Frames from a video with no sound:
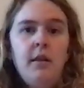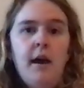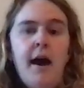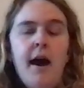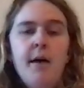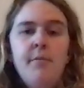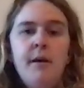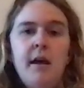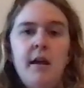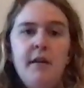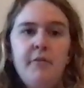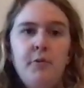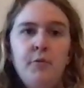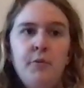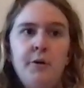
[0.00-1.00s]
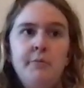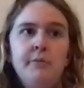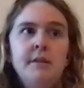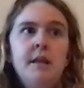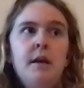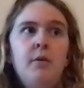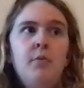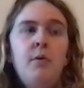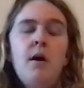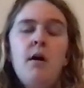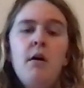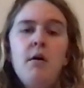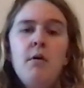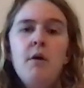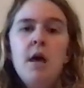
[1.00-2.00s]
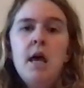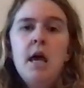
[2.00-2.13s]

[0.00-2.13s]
lap, and everyone was like, "Whoa."